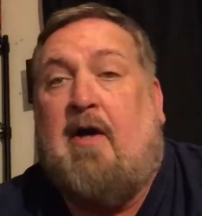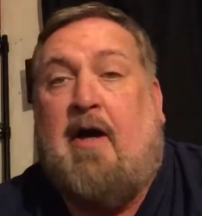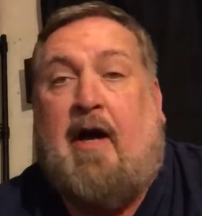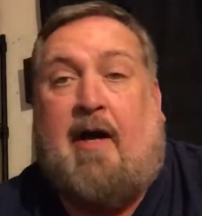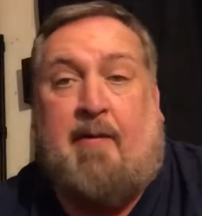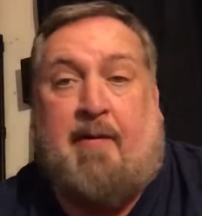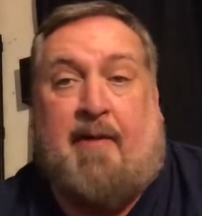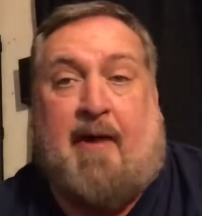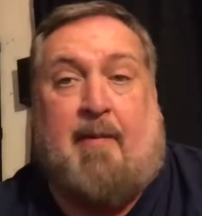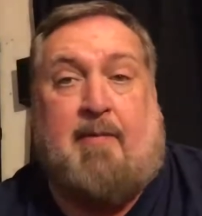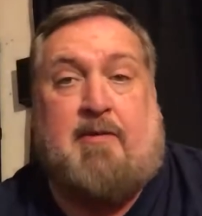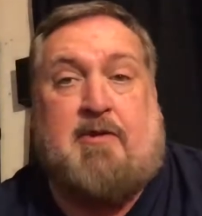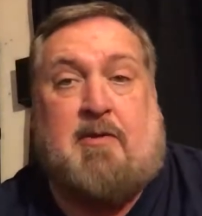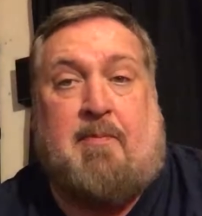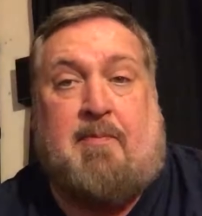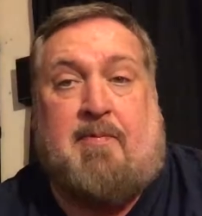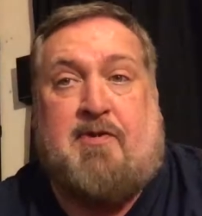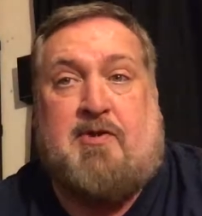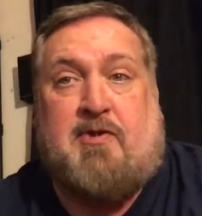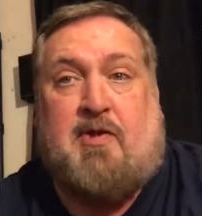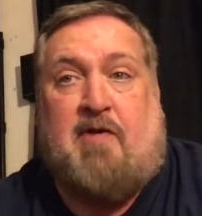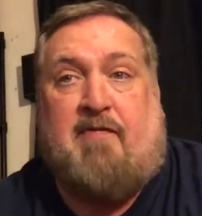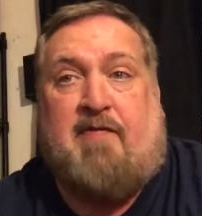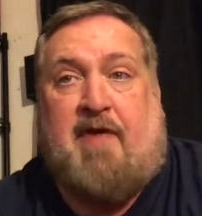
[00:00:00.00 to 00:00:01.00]
Anyway, that was The
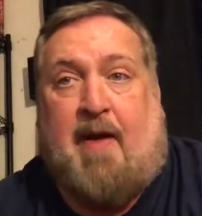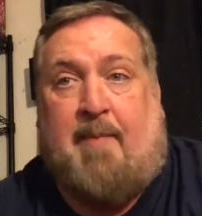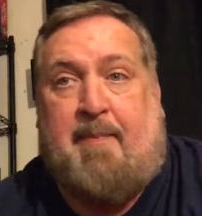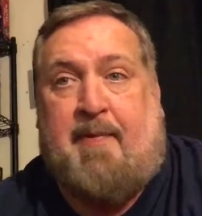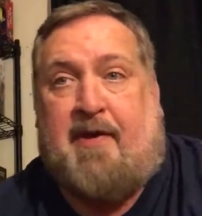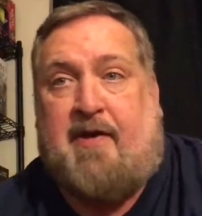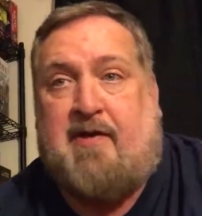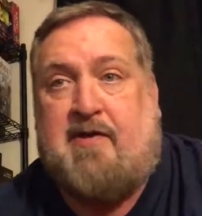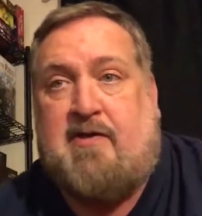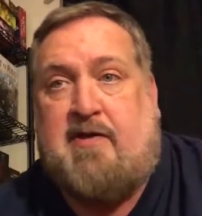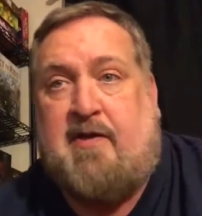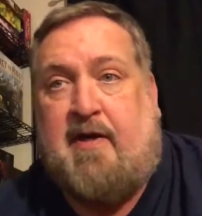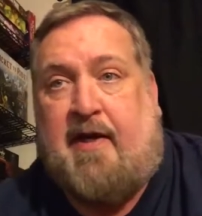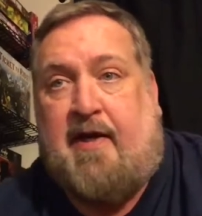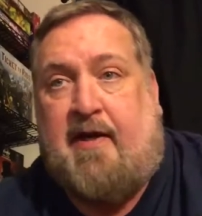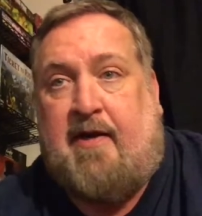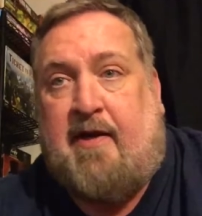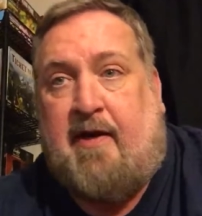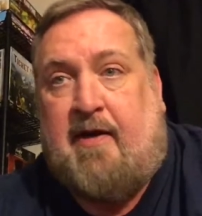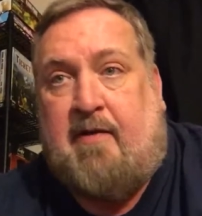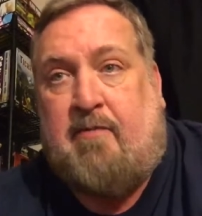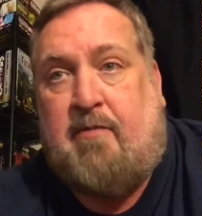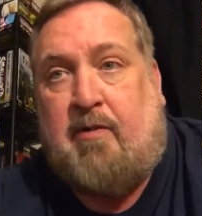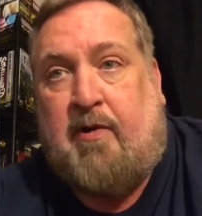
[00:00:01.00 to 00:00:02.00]
Pursuit of Happiness, and
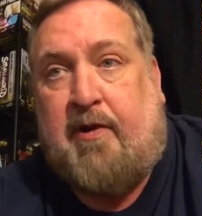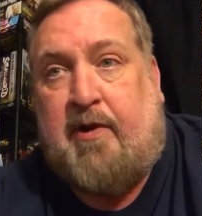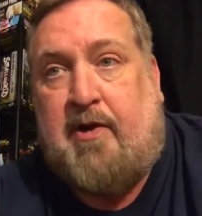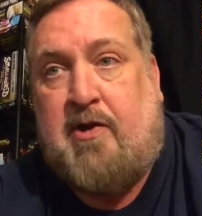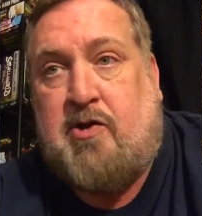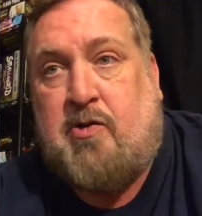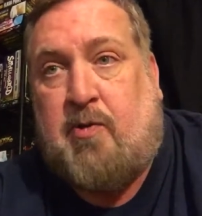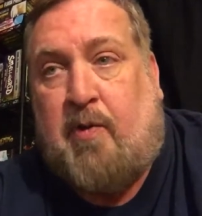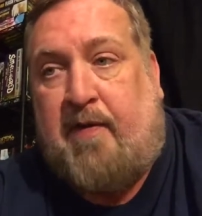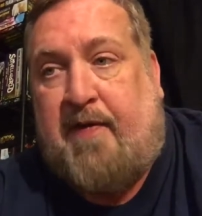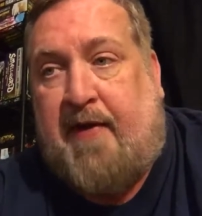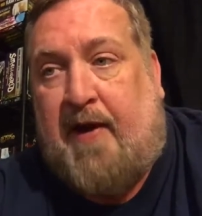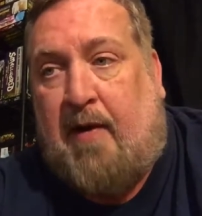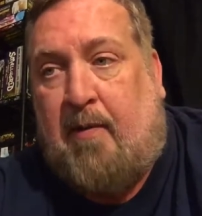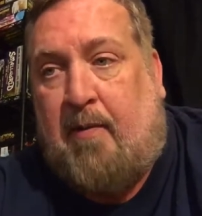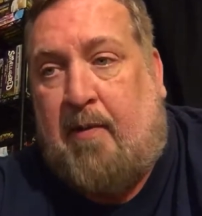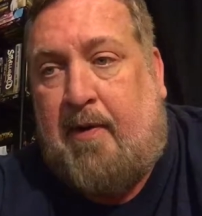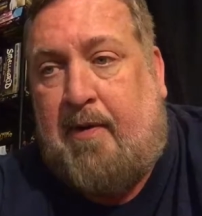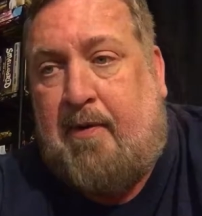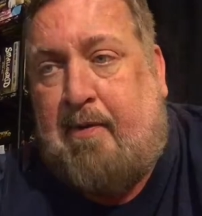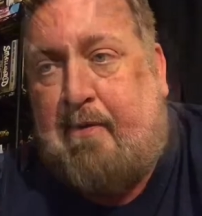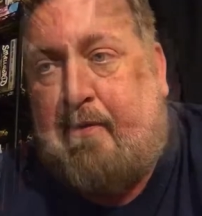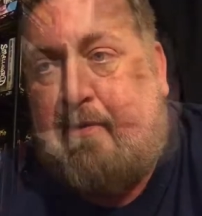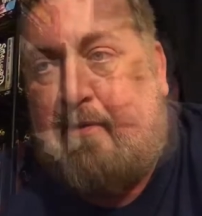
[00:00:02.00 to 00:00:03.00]
I really enjoyed that
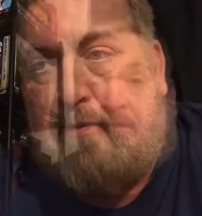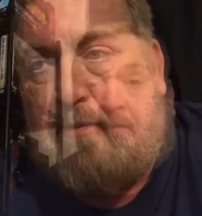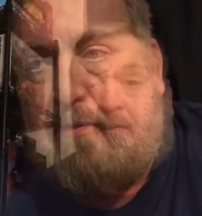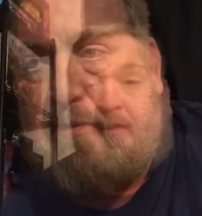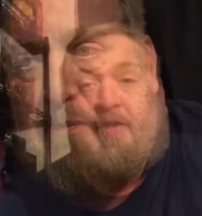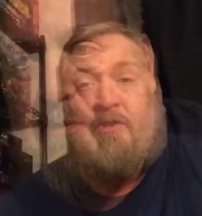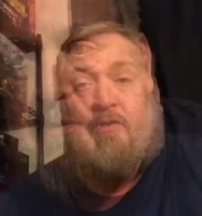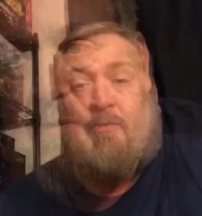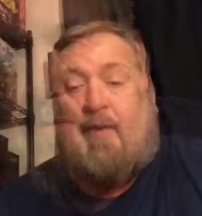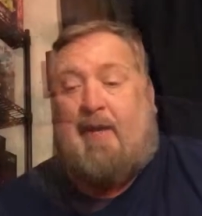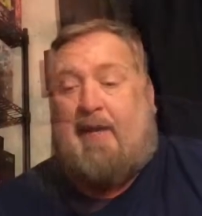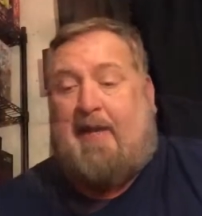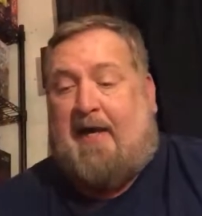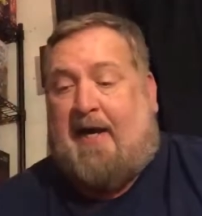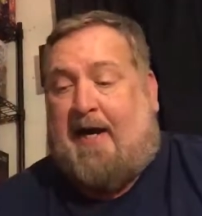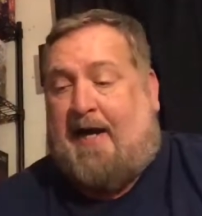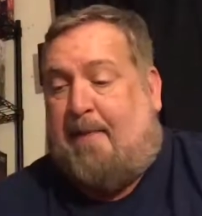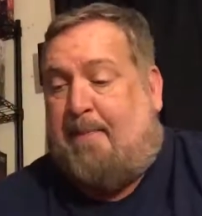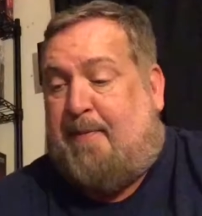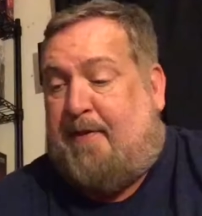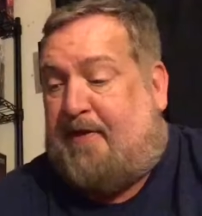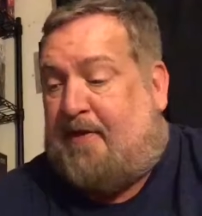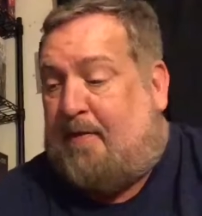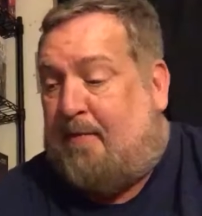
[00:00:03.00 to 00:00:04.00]
one. The next one
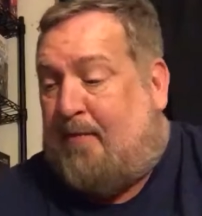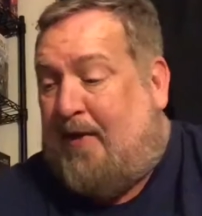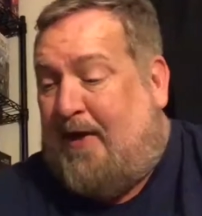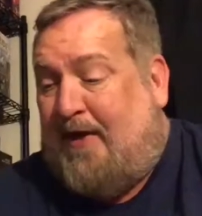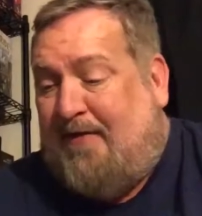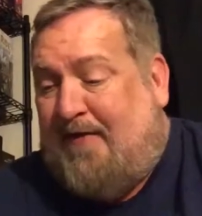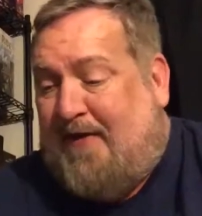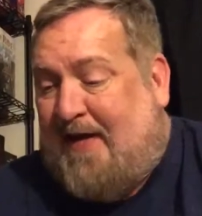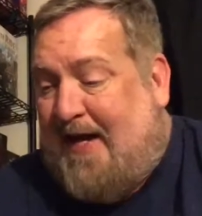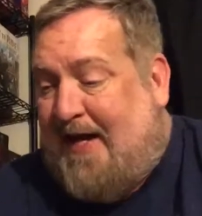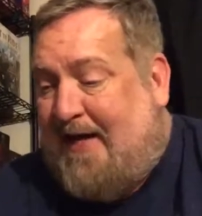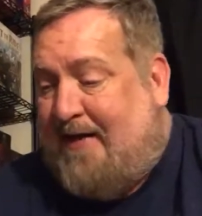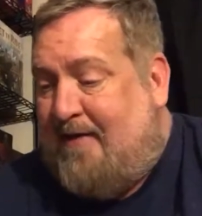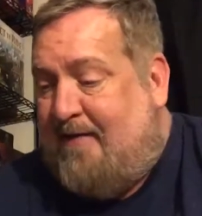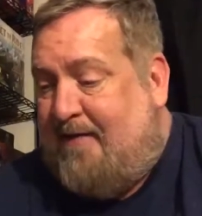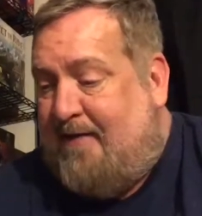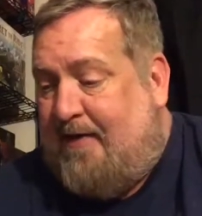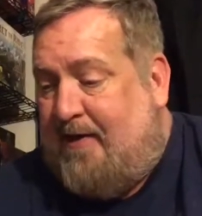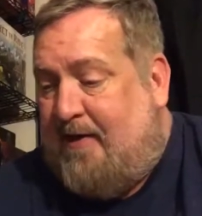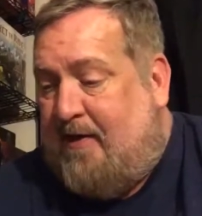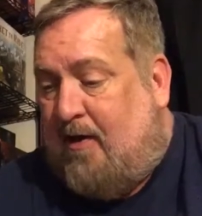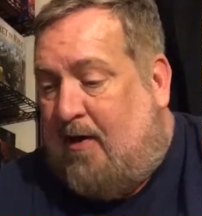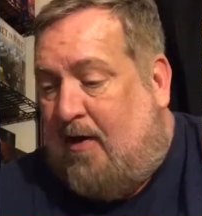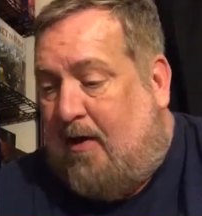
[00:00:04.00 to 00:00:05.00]
I picked up right at the end of
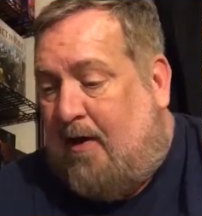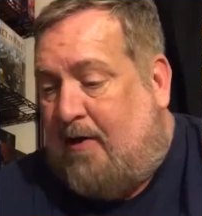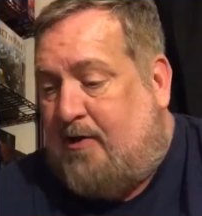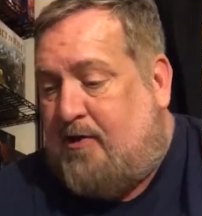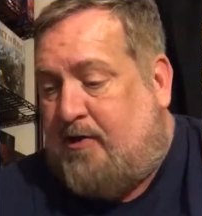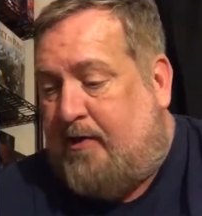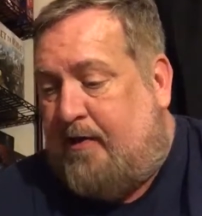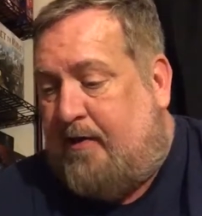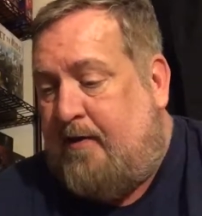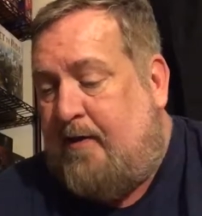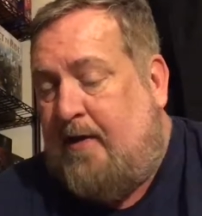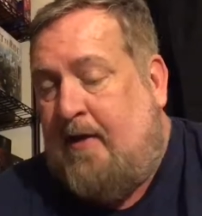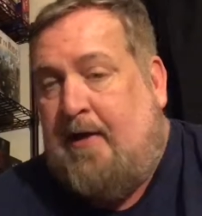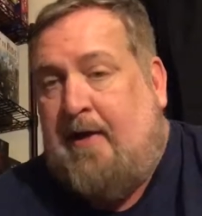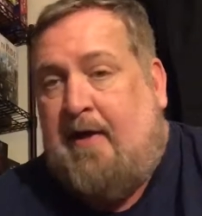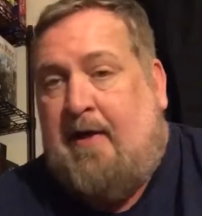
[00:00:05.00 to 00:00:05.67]
the auction.